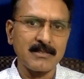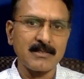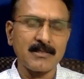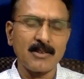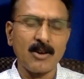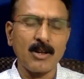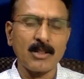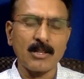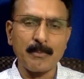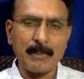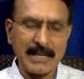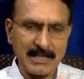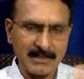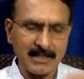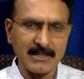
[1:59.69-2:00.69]

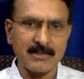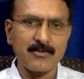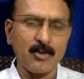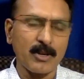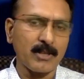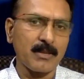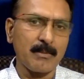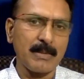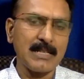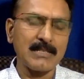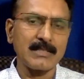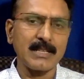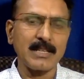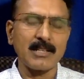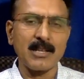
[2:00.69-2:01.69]
for the bills
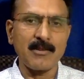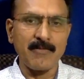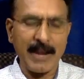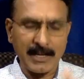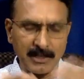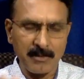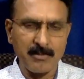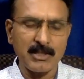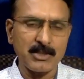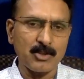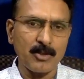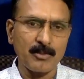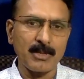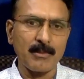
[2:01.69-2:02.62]
and the effectiveness of the